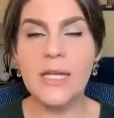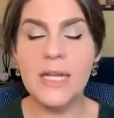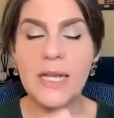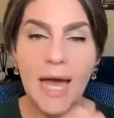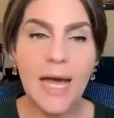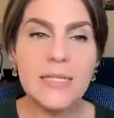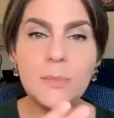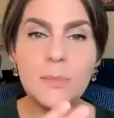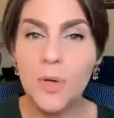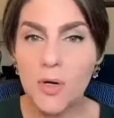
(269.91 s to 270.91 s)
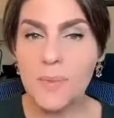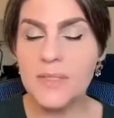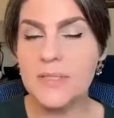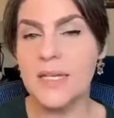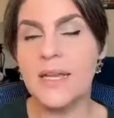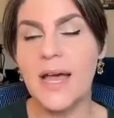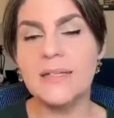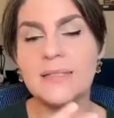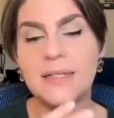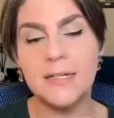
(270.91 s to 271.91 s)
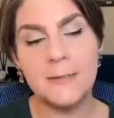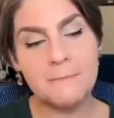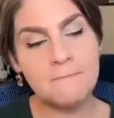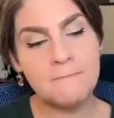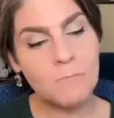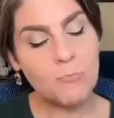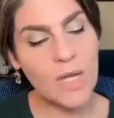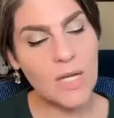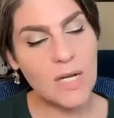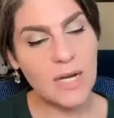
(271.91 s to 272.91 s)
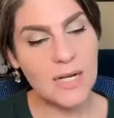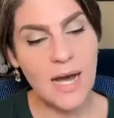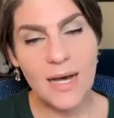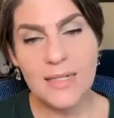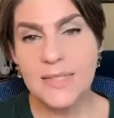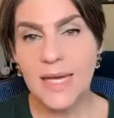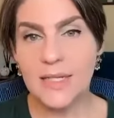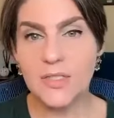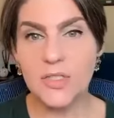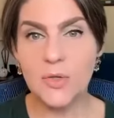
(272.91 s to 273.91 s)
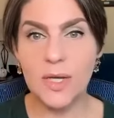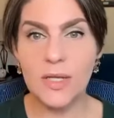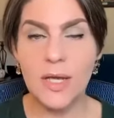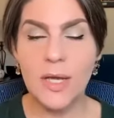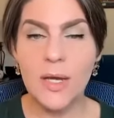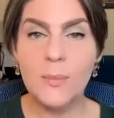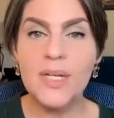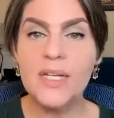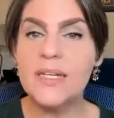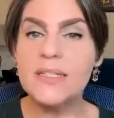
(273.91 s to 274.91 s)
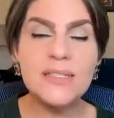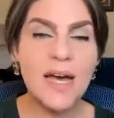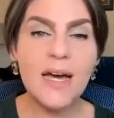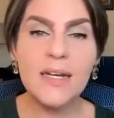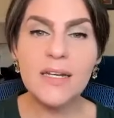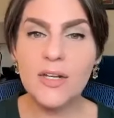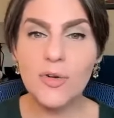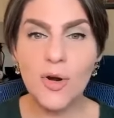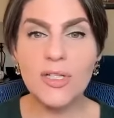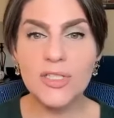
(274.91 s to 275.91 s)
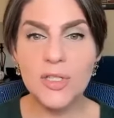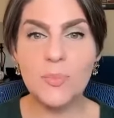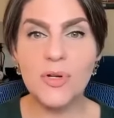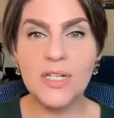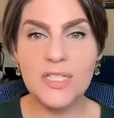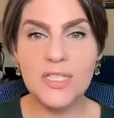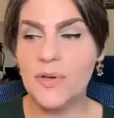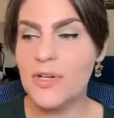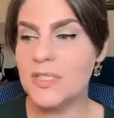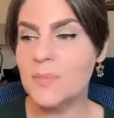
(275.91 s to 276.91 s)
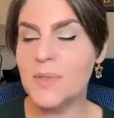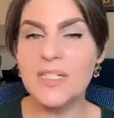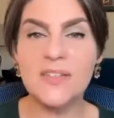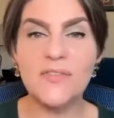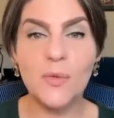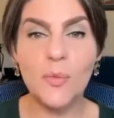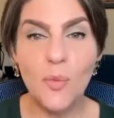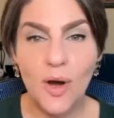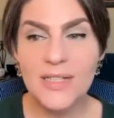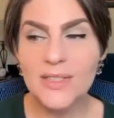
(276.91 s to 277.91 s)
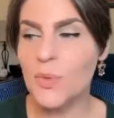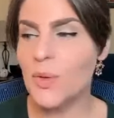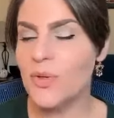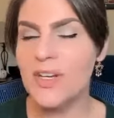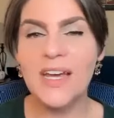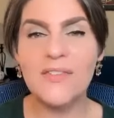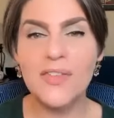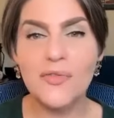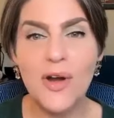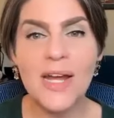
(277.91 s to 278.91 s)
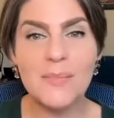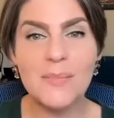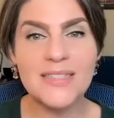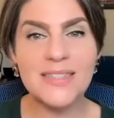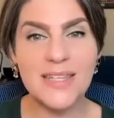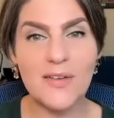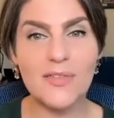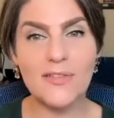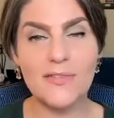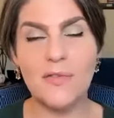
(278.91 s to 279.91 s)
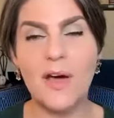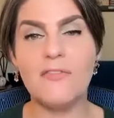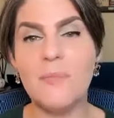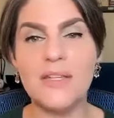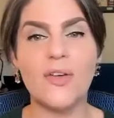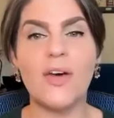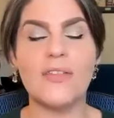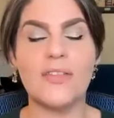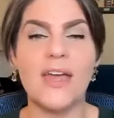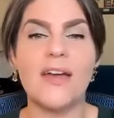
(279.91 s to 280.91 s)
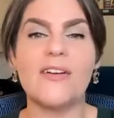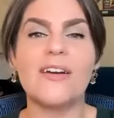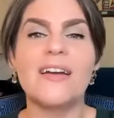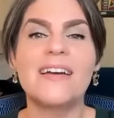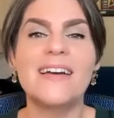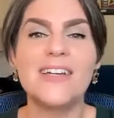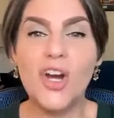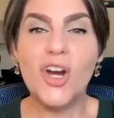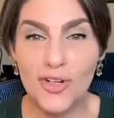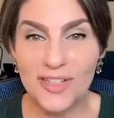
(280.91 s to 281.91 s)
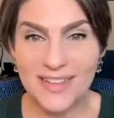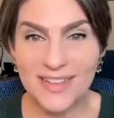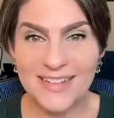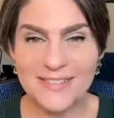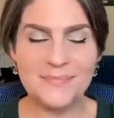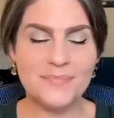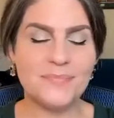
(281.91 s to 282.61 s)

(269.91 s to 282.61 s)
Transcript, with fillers: It has a purpose and it has a a context to it, but it is not an across the board experience because if it was, we wouldn't have the fragmented level of, of mental health care currently